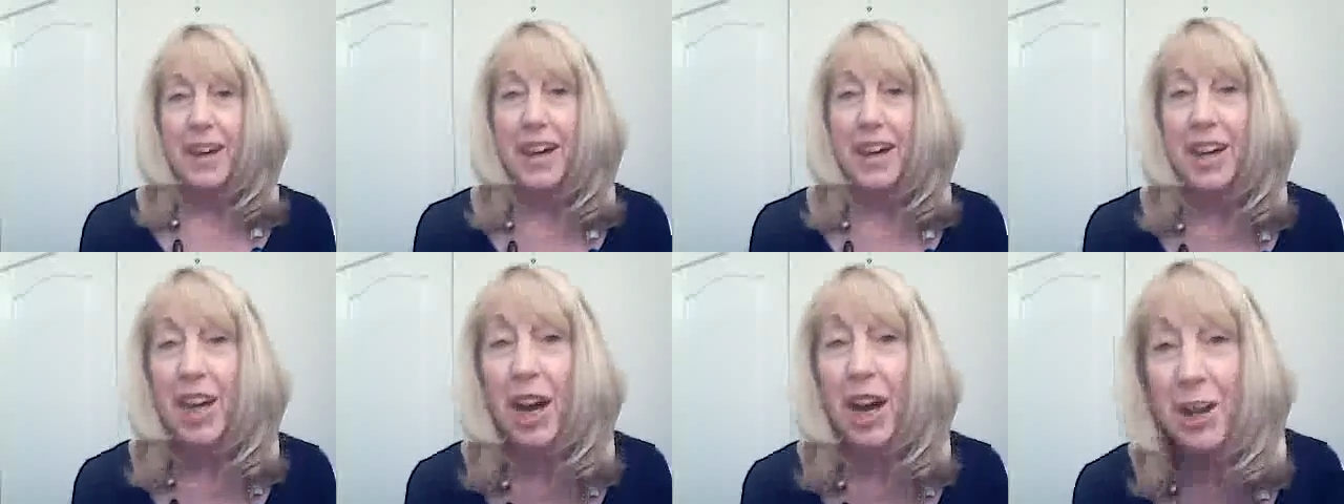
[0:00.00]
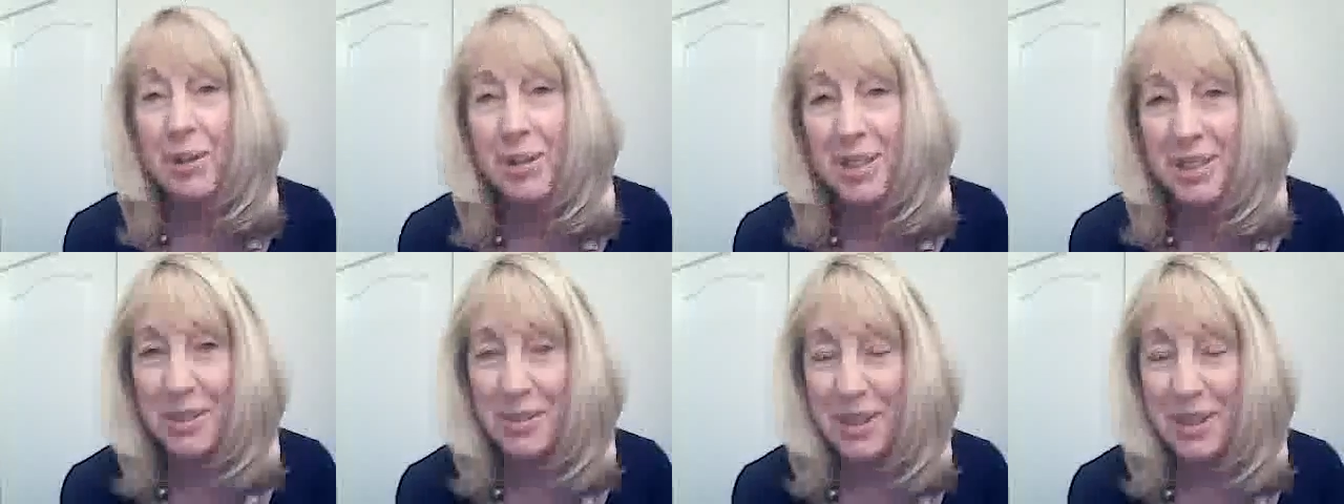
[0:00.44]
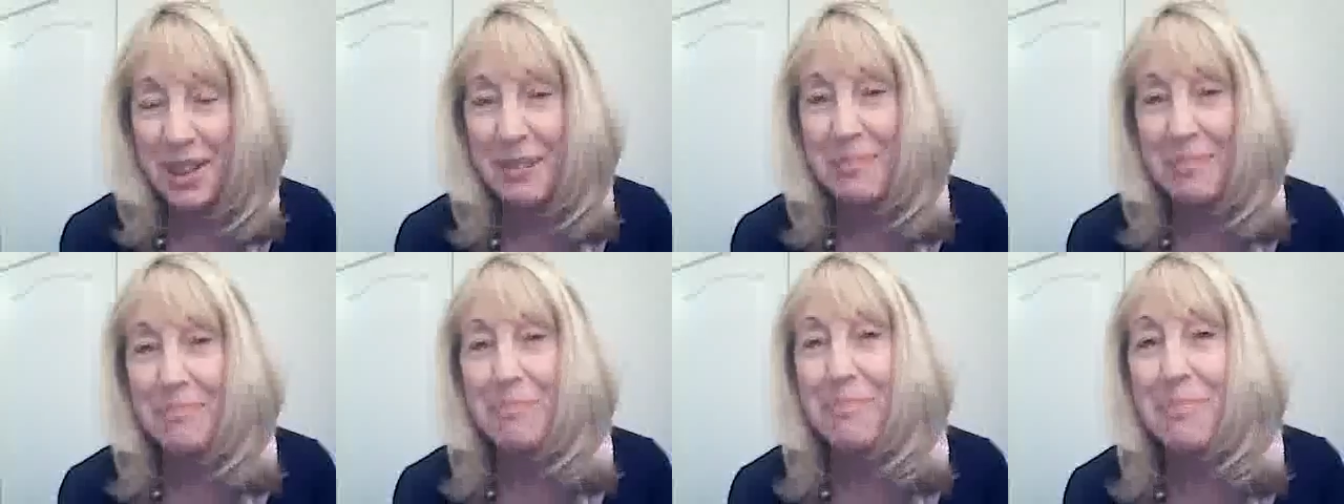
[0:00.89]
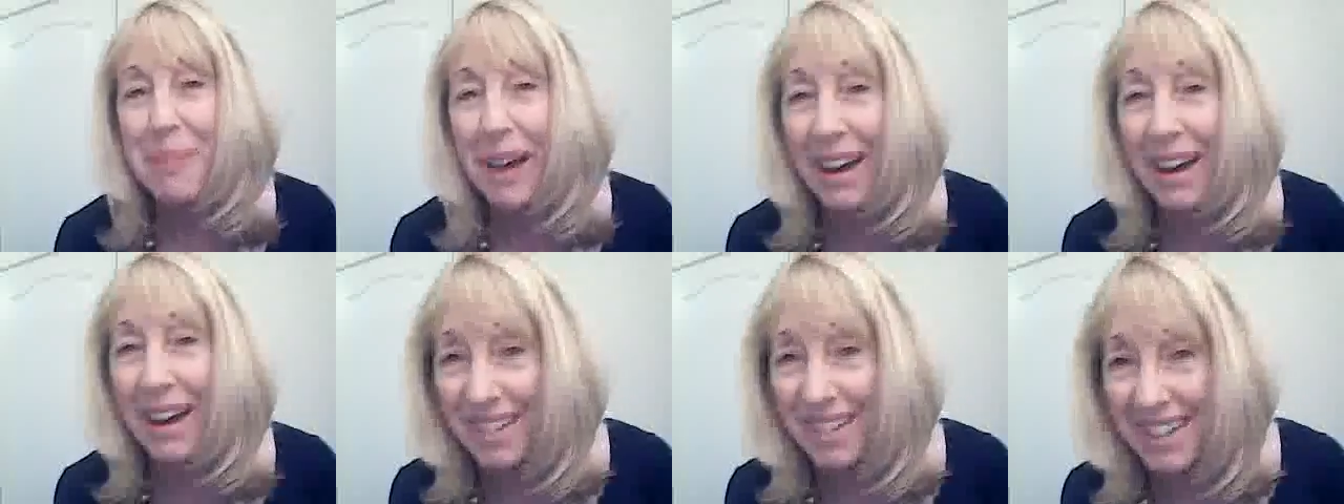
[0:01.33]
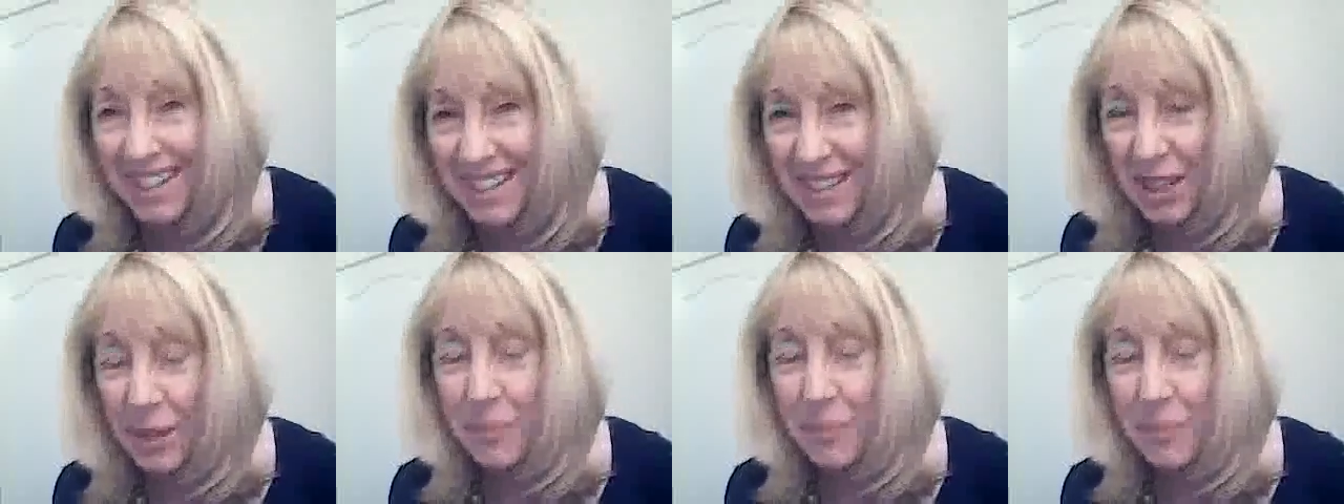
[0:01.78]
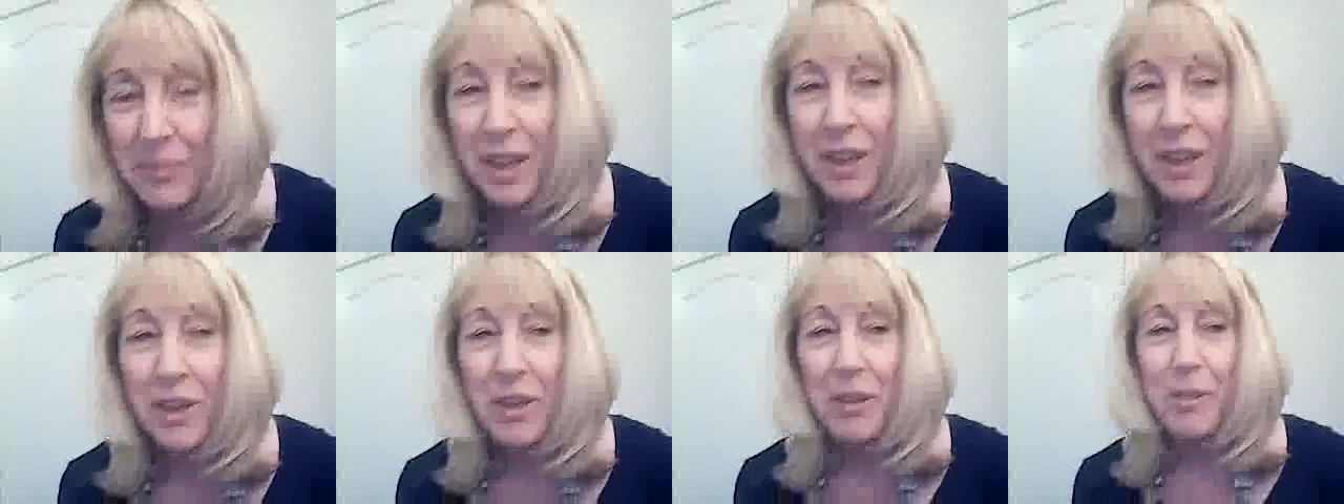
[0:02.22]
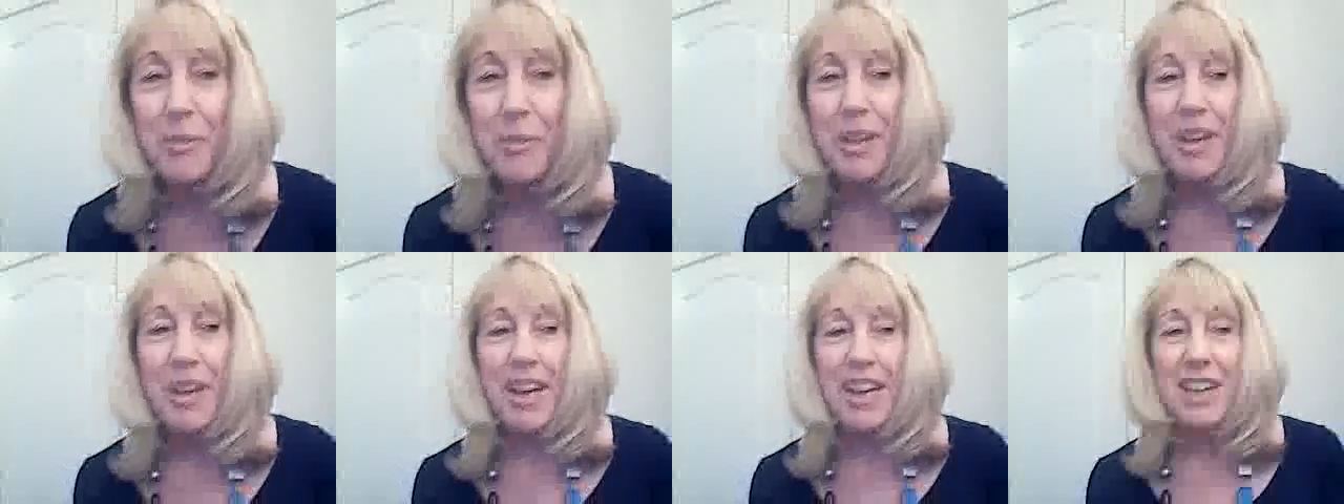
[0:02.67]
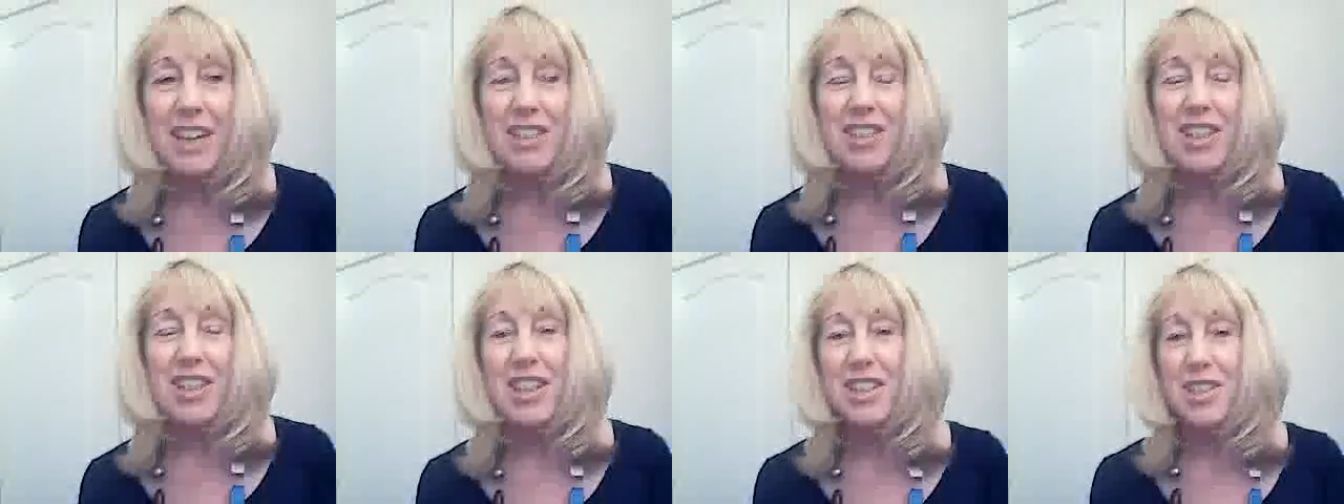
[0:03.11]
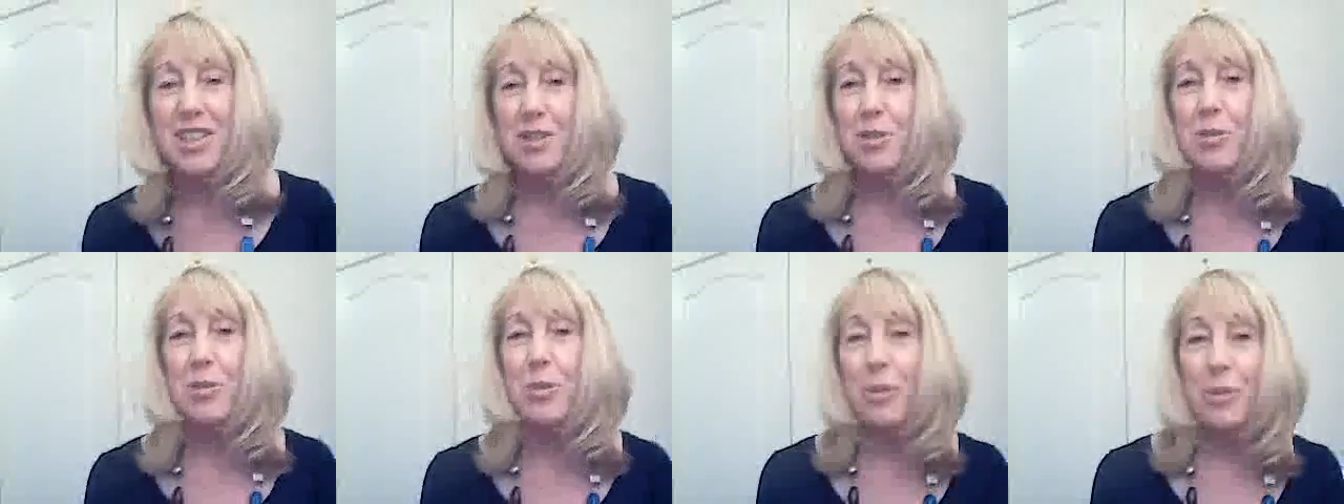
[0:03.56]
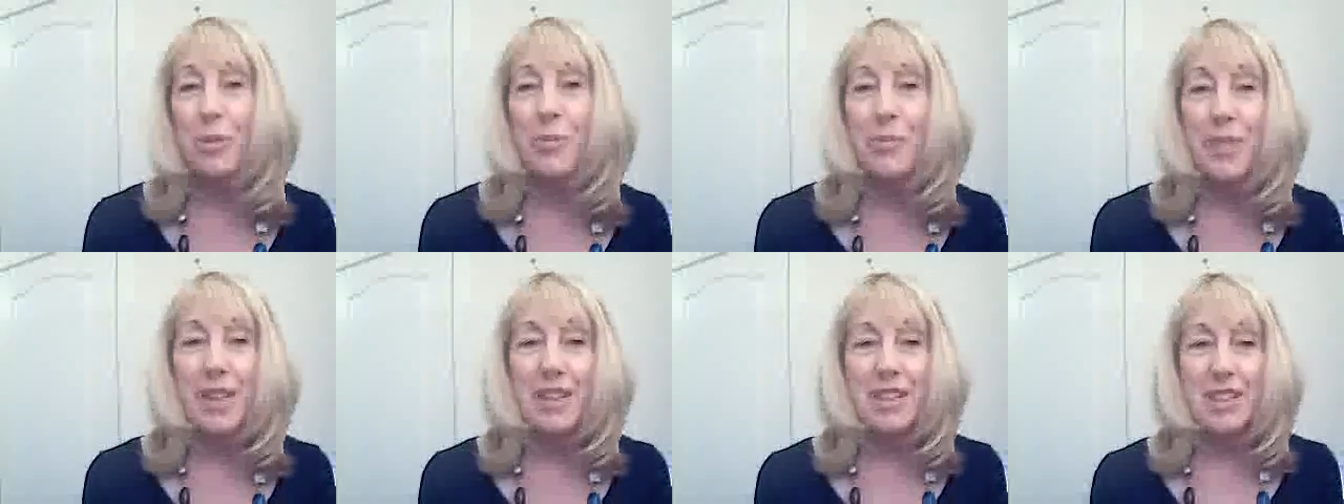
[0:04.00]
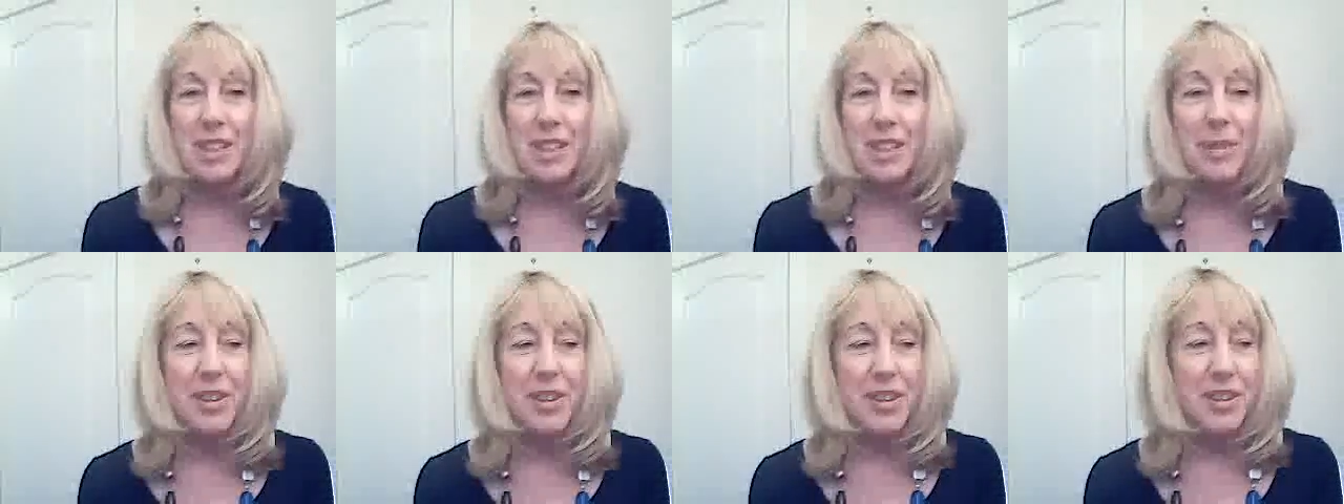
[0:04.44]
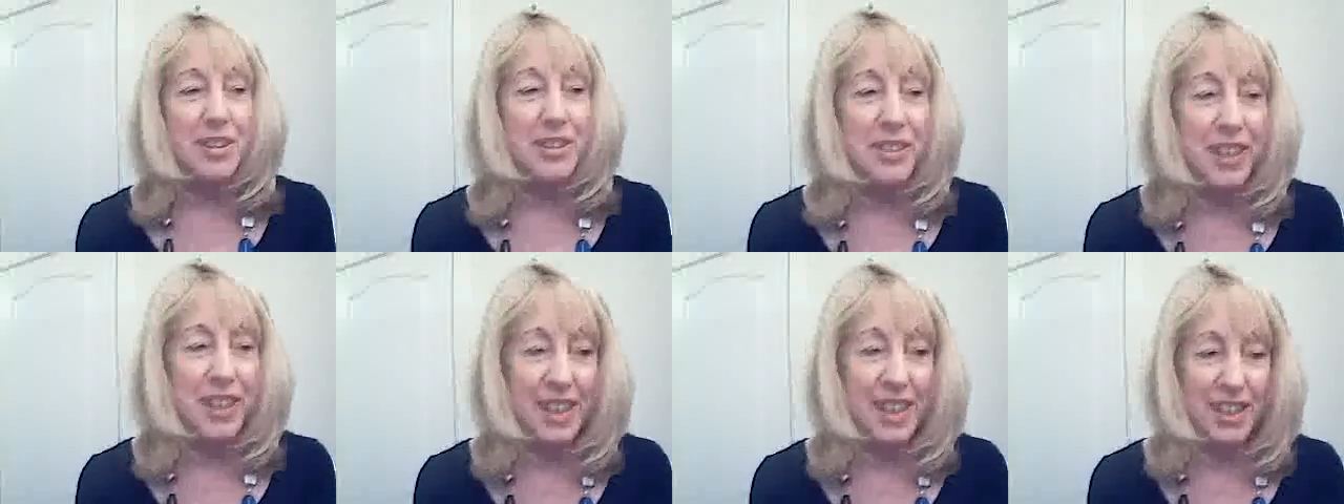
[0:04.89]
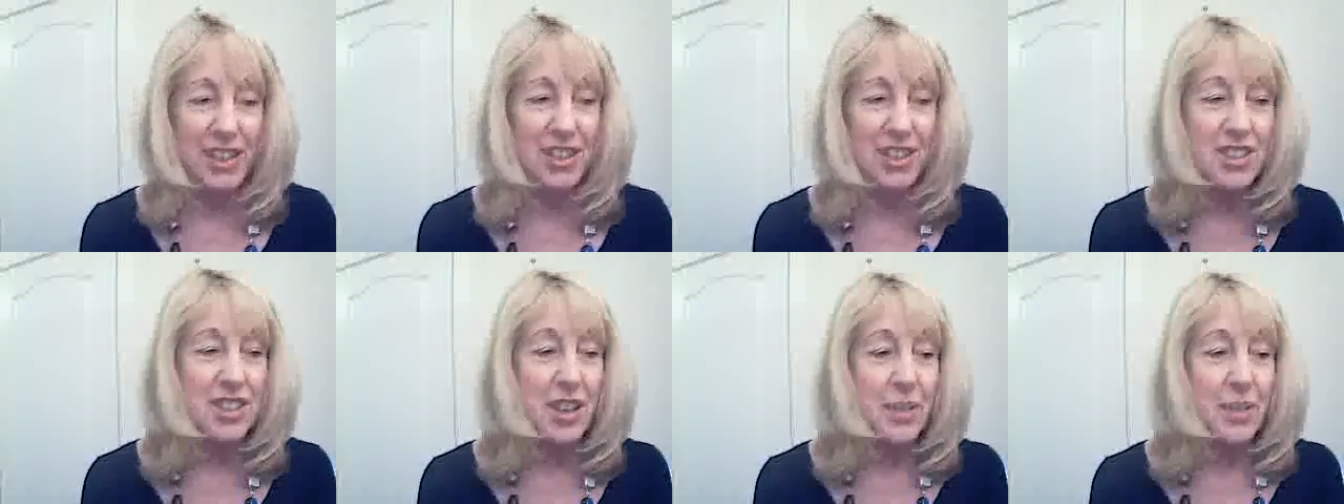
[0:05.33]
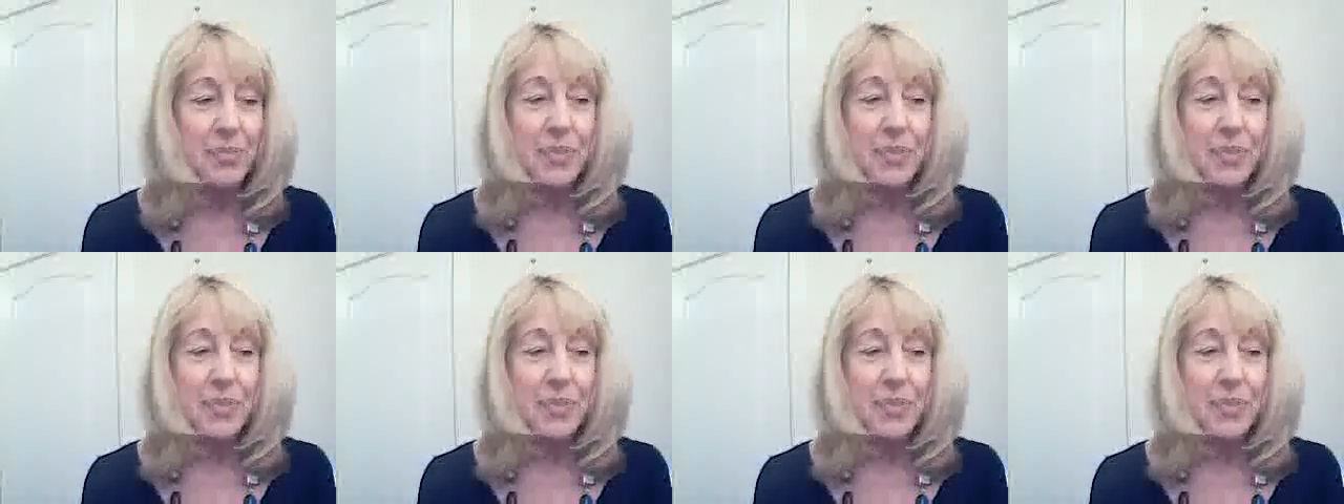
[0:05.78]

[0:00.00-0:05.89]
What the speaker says: and I was quite embarrassed when I actually saw some of the things